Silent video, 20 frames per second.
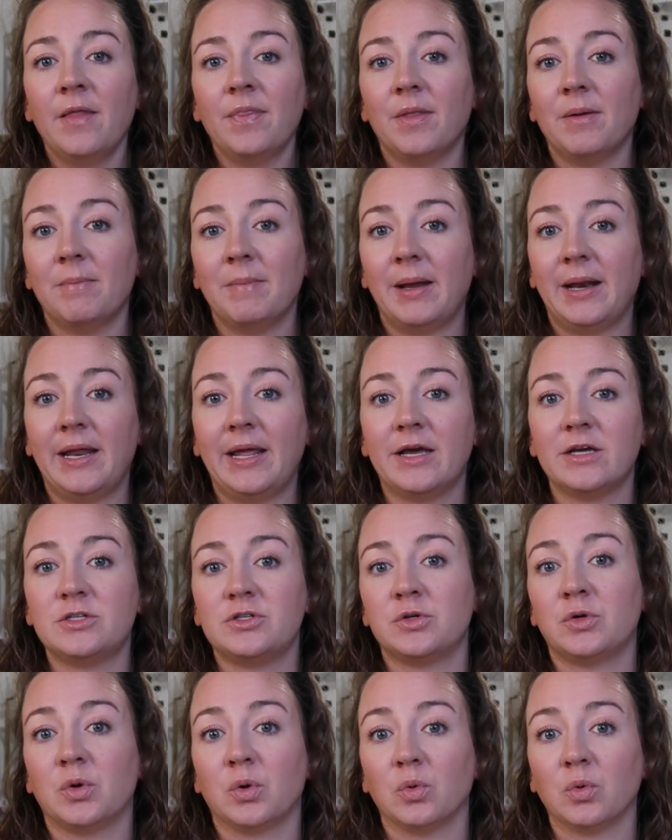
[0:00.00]
The mini
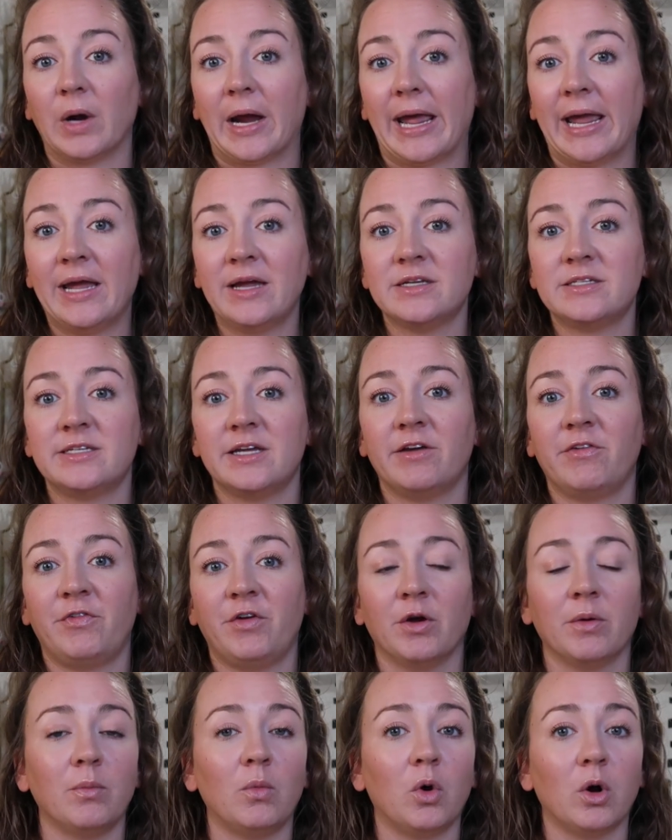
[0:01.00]
is great if
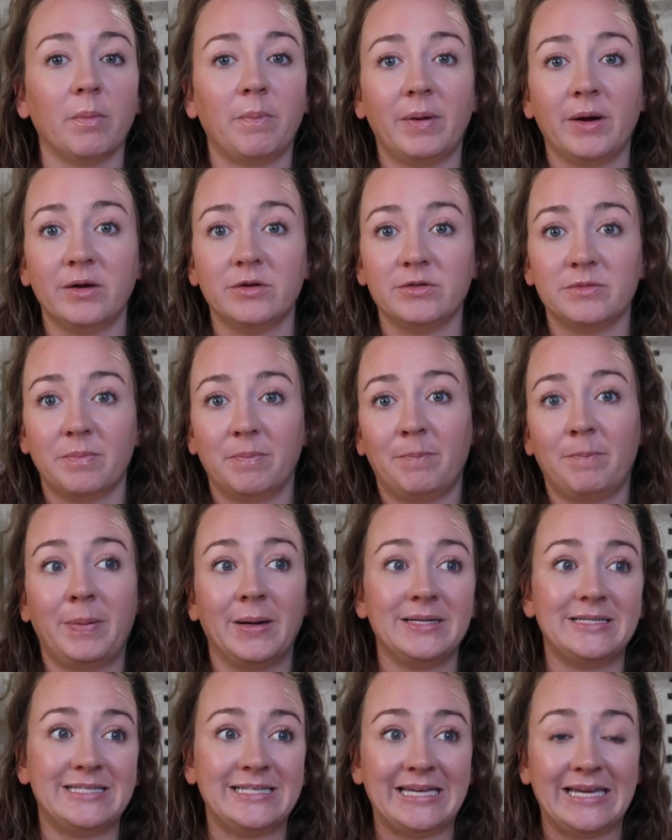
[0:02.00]
you're more
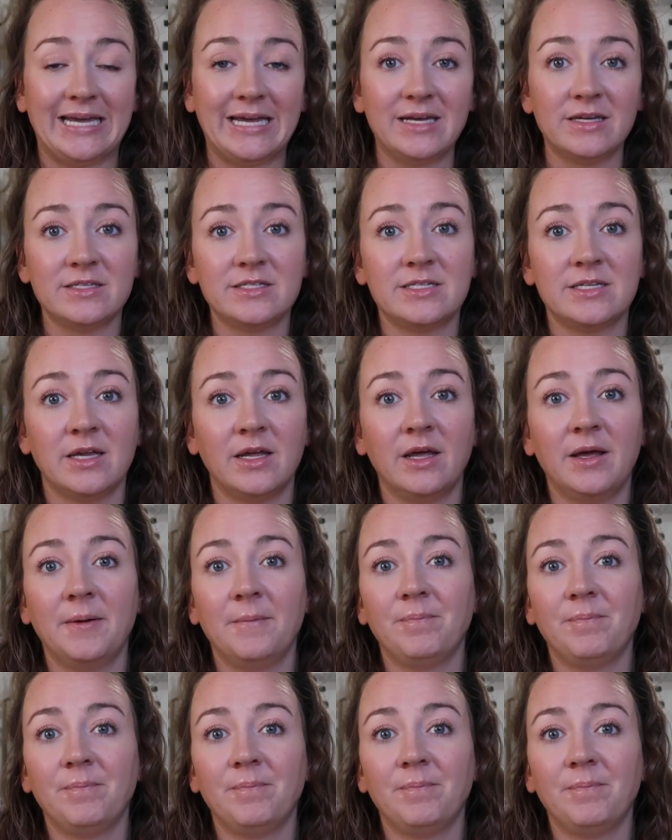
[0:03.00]
petite.